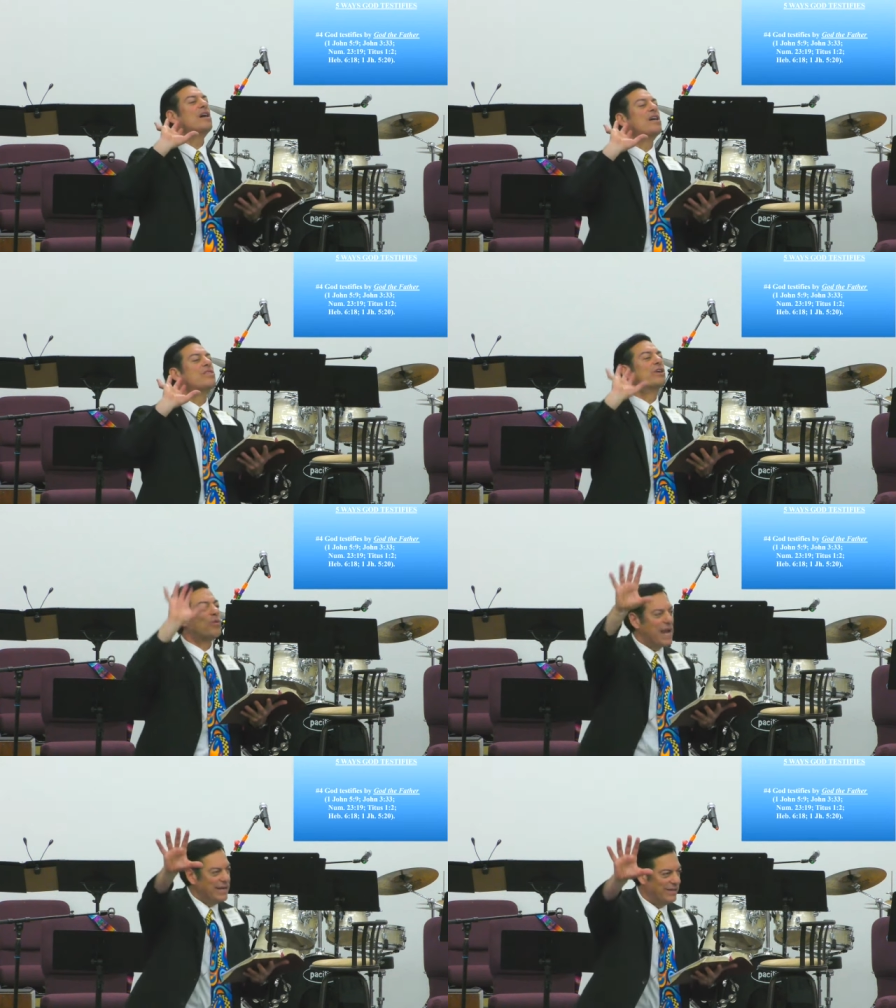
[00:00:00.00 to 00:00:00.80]
the
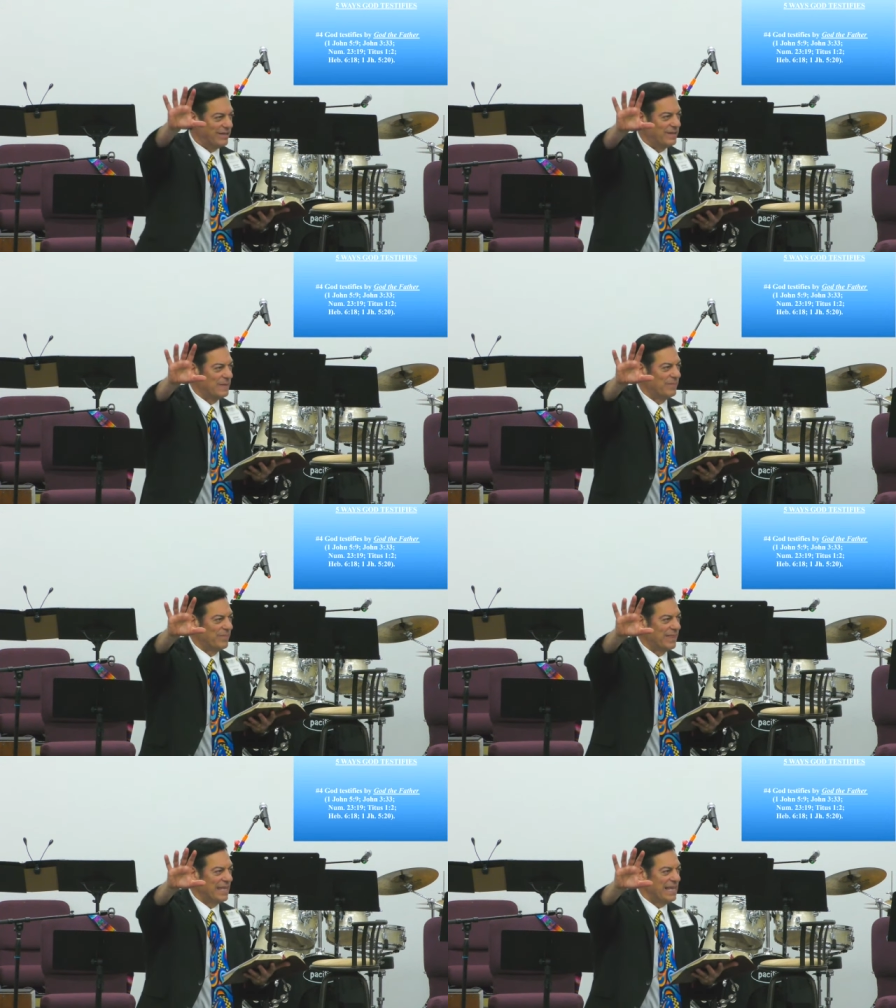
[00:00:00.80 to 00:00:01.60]
greater.
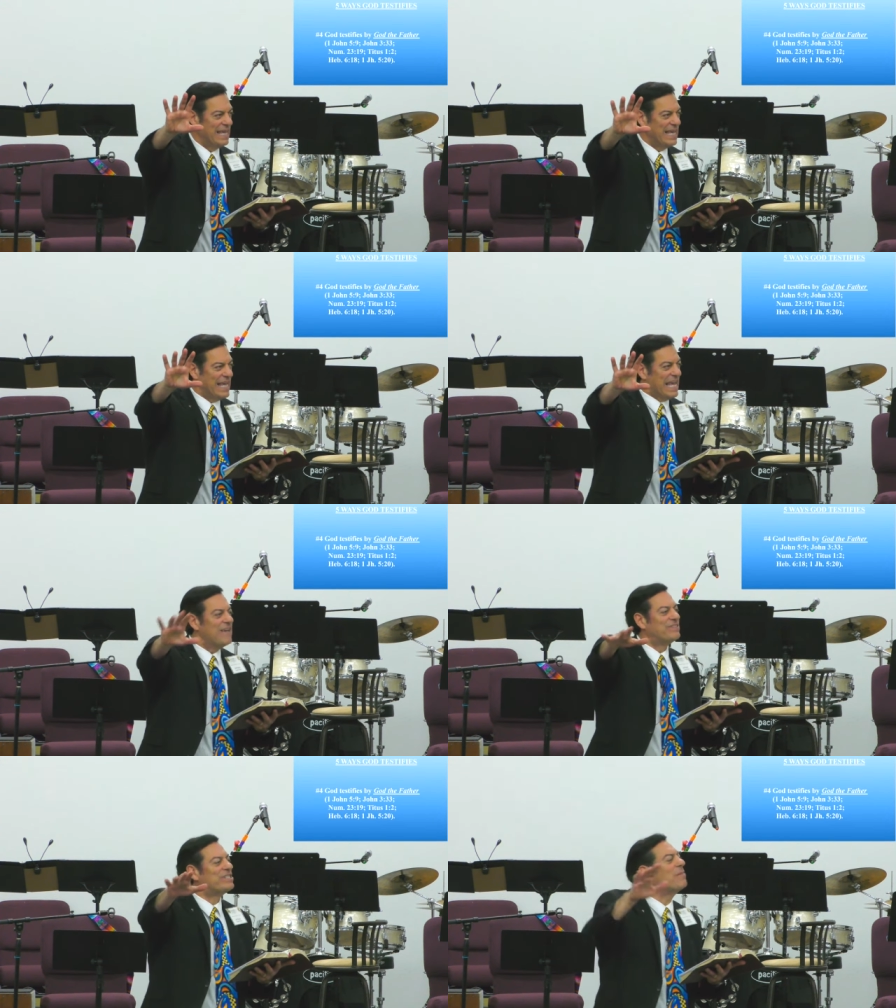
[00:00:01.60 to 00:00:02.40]

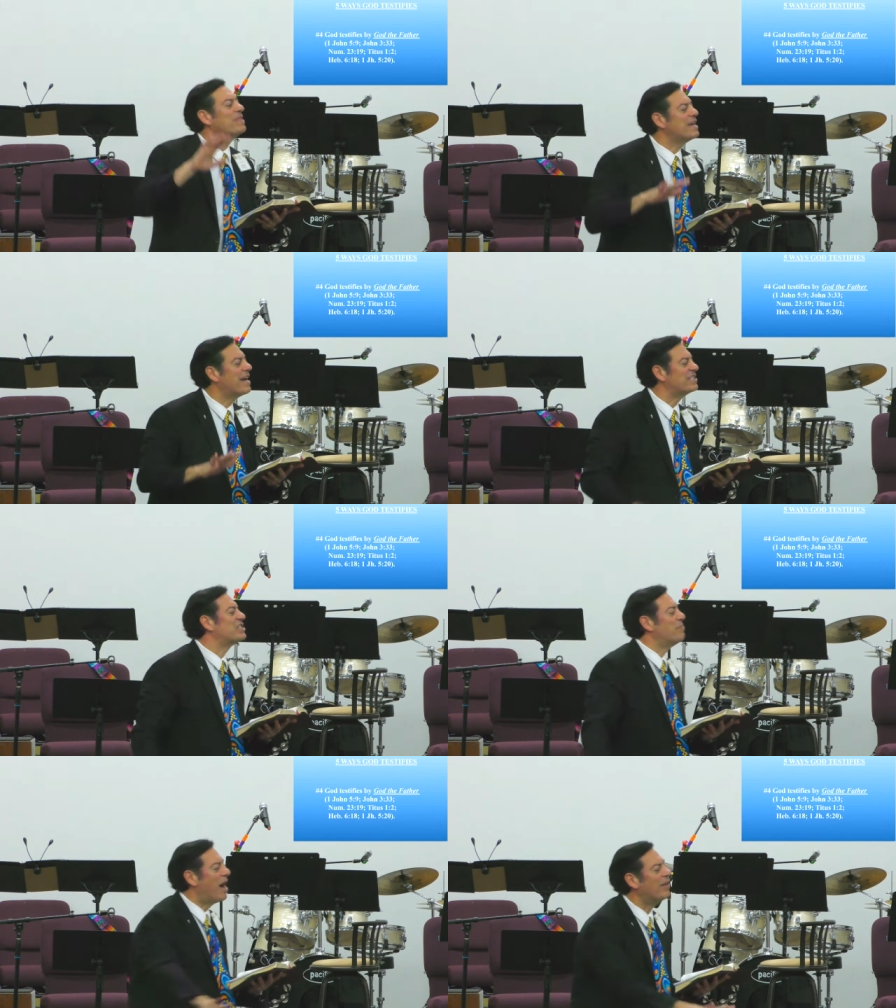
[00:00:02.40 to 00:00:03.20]
If something on a
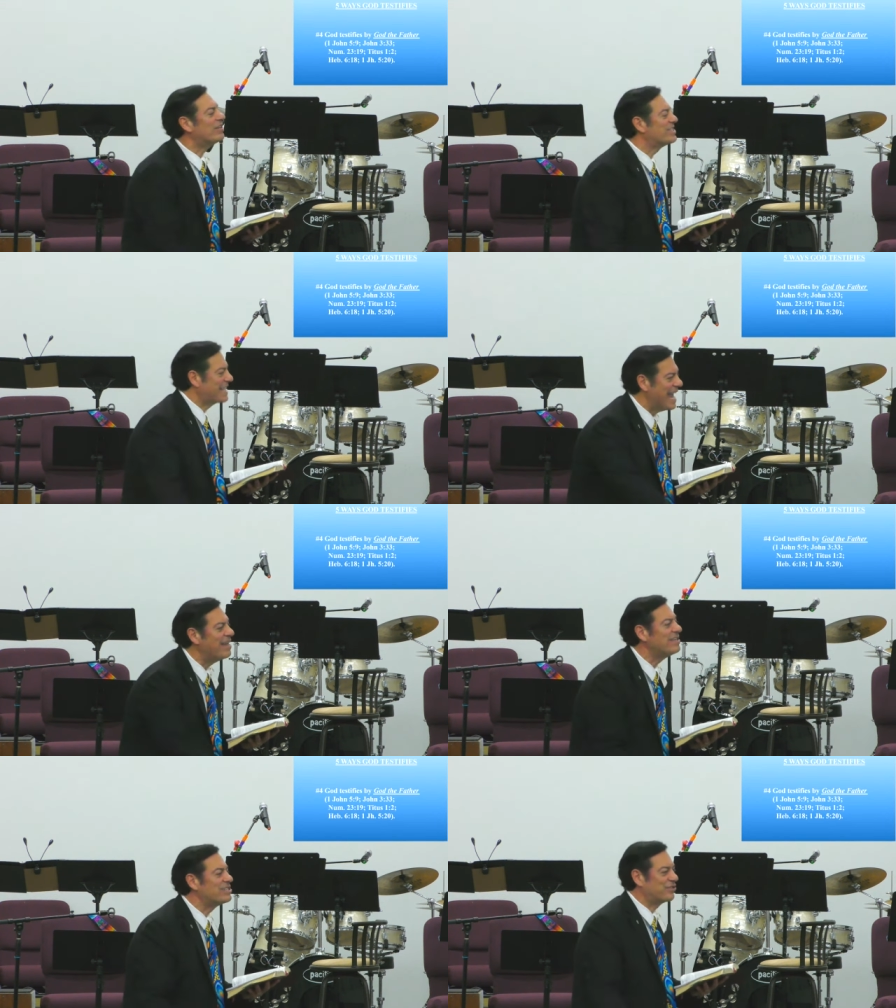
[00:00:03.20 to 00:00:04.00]
smaller
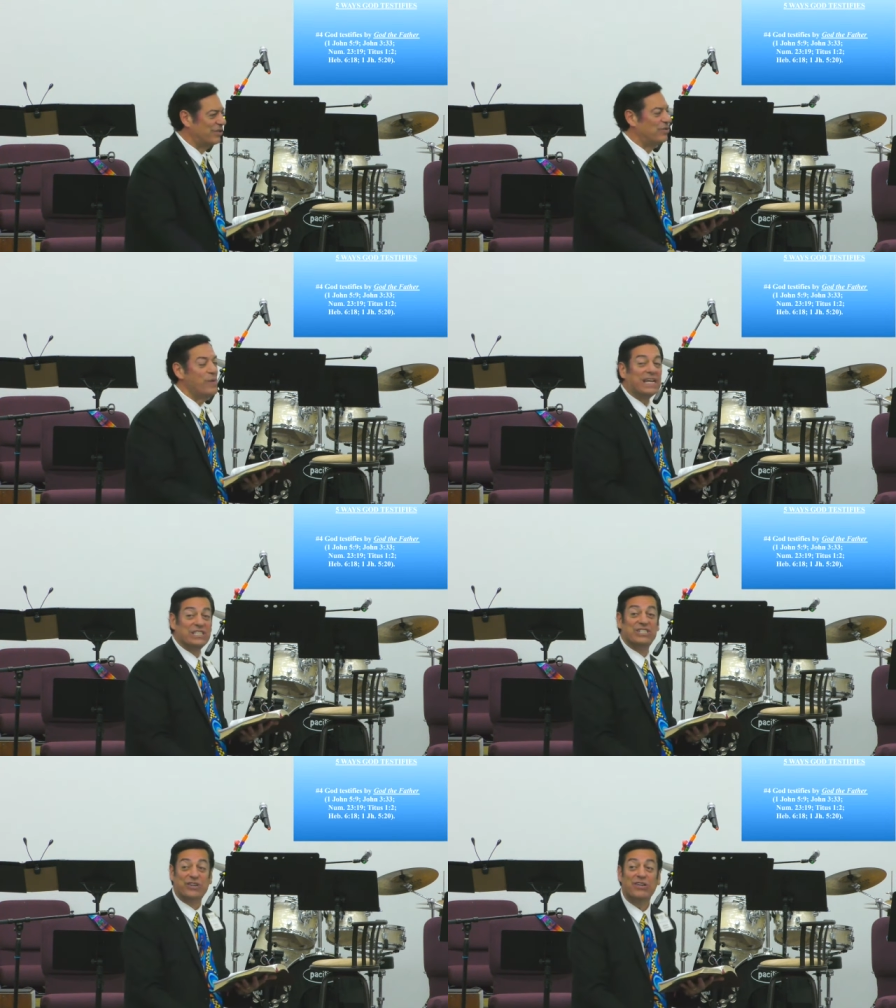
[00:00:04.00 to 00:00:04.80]
scale is true, we can
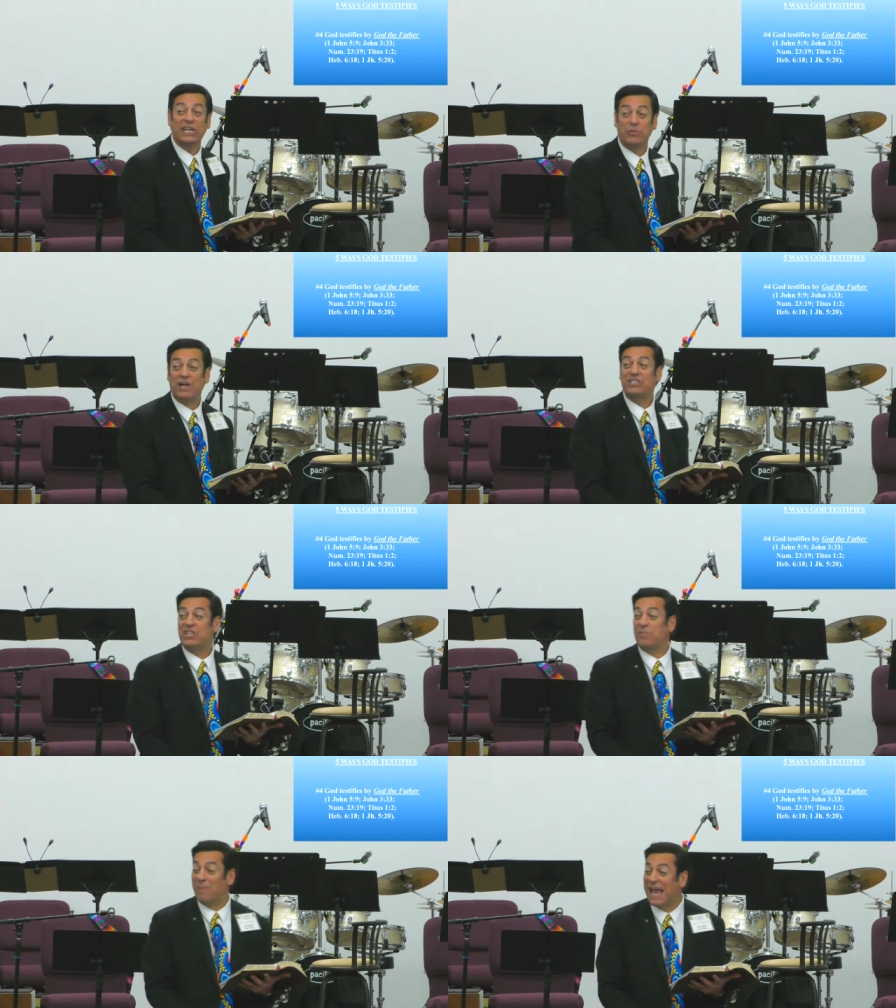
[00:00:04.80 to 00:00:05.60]
certainly run to
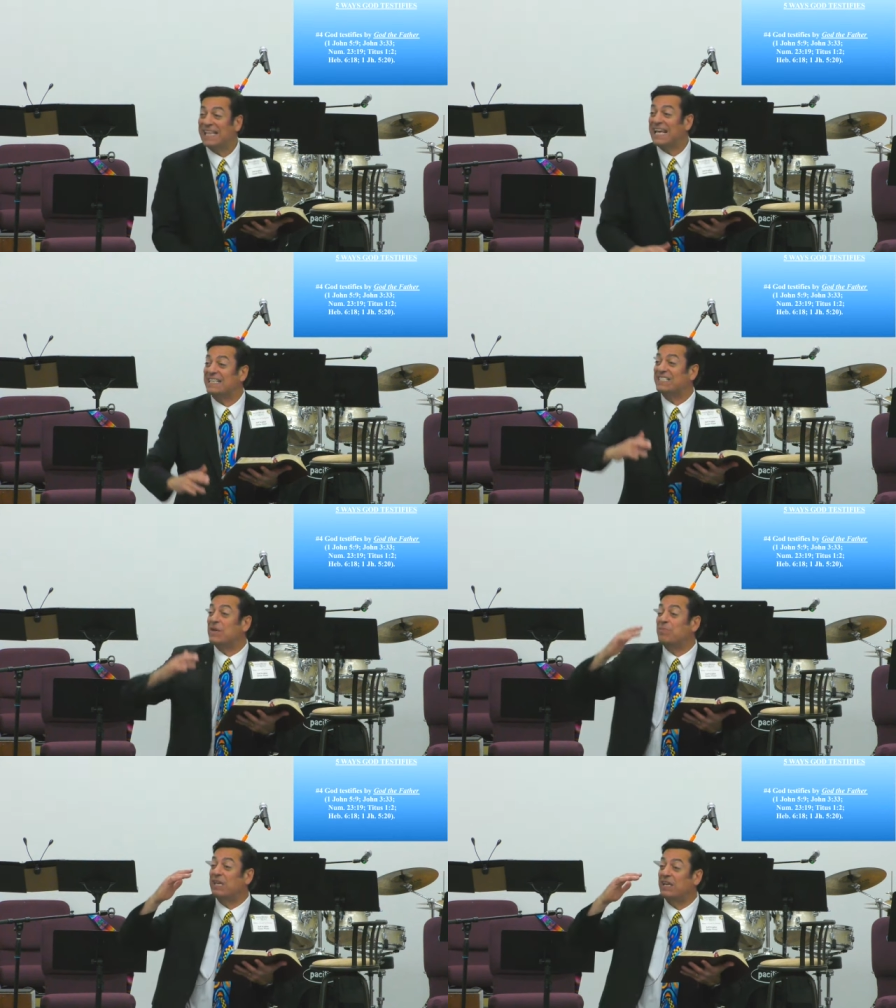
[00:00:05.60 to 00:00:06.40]
the bank that
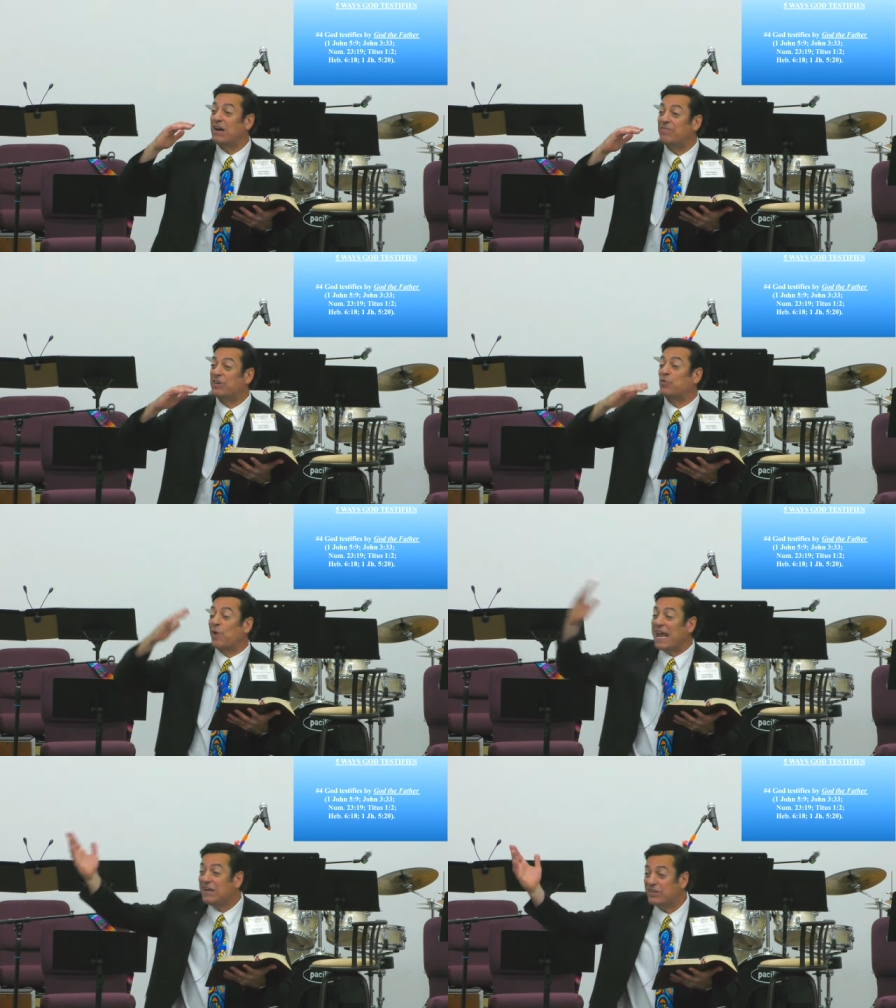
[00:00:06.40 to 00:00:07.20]
something of a
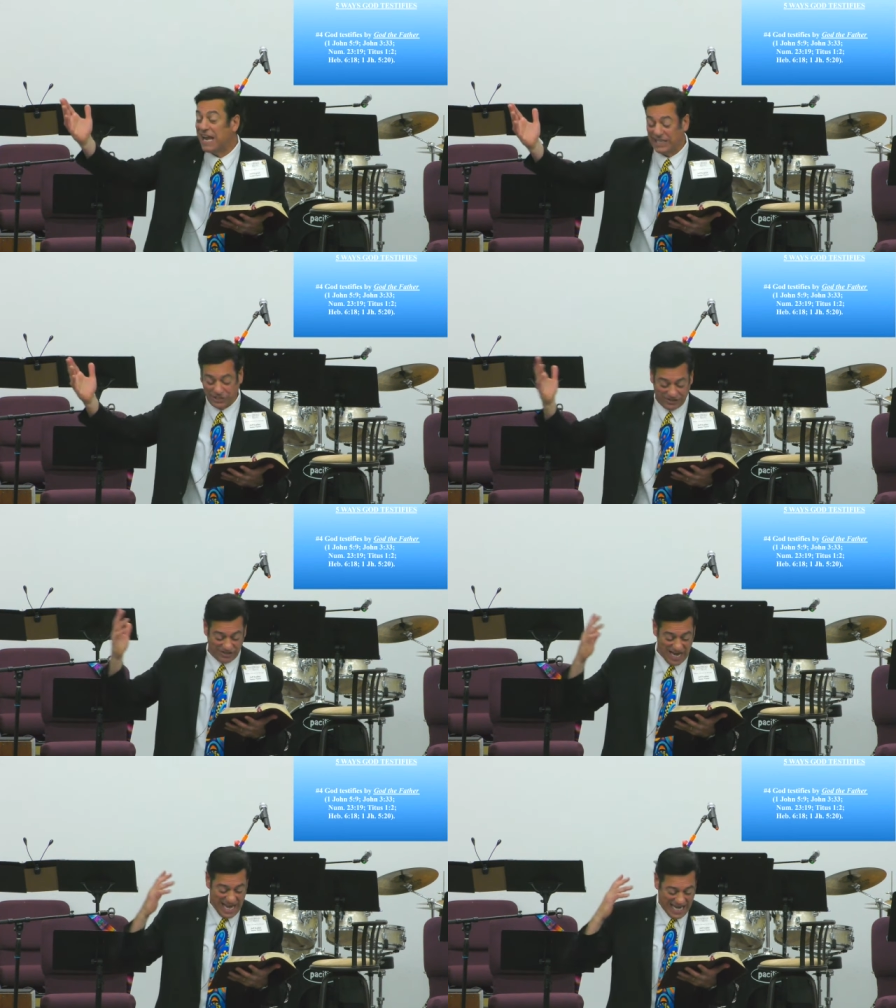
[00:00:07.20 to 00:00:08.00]
greater nature
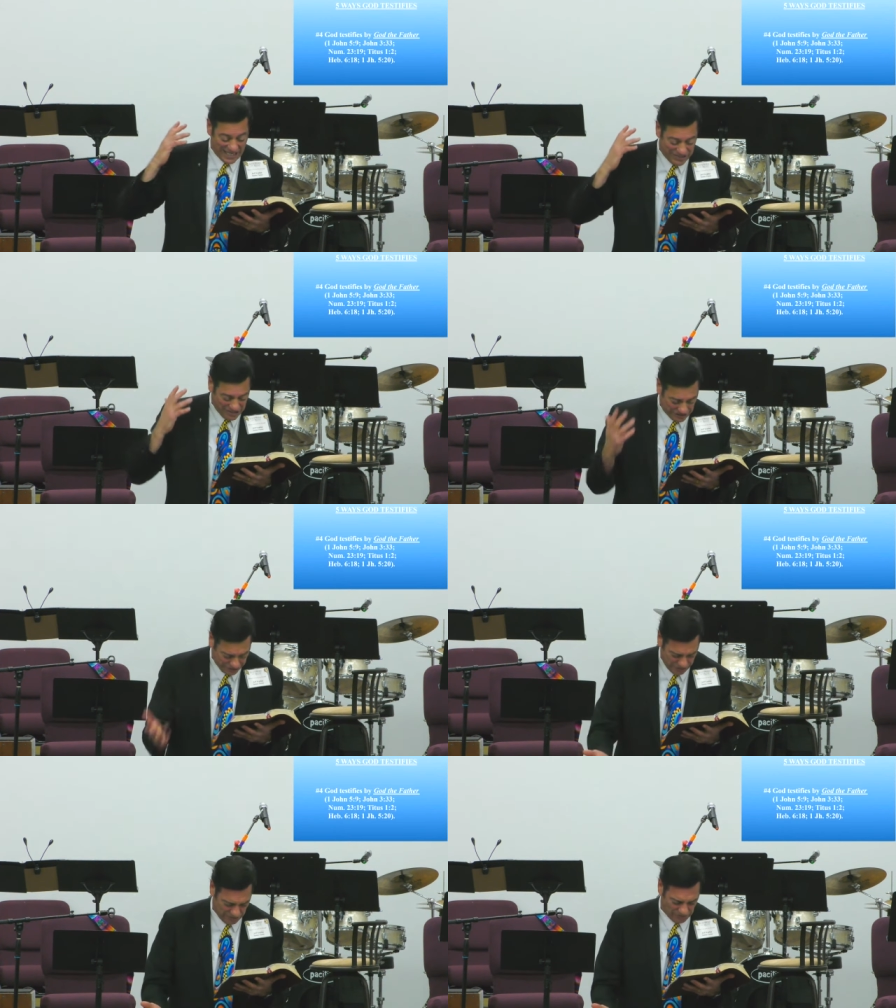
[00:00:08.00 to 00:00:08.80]
is
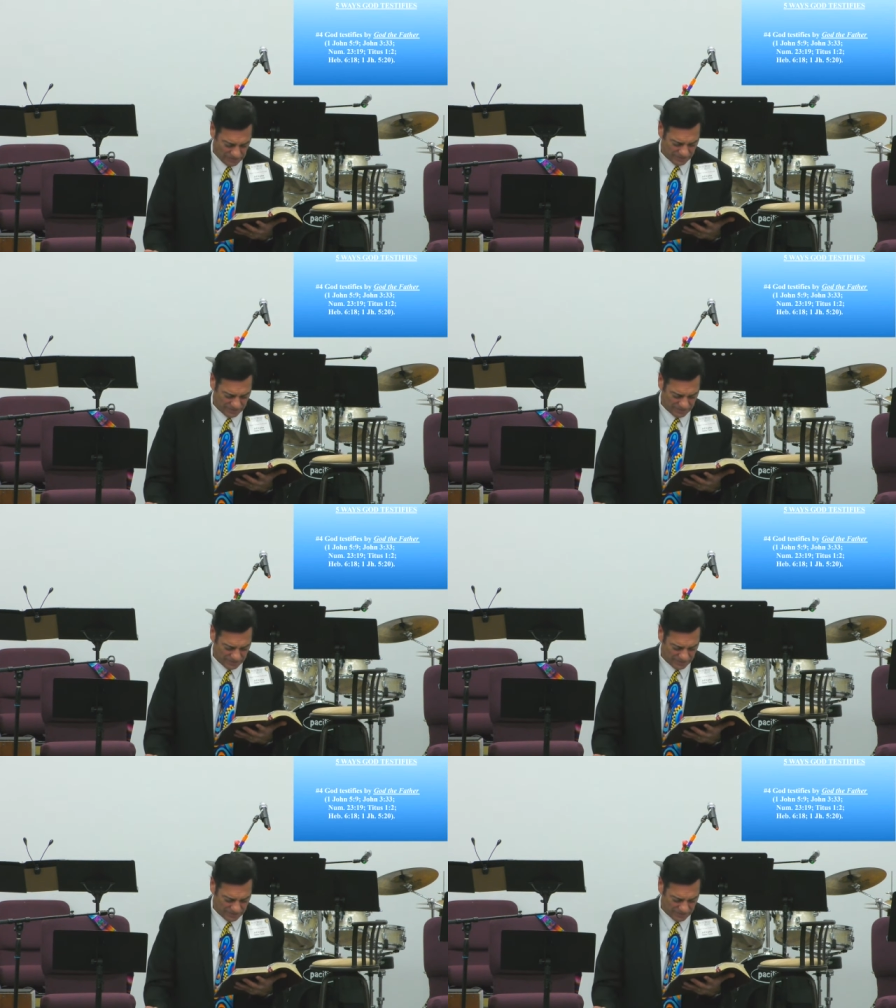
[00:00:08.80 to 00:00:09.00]
true.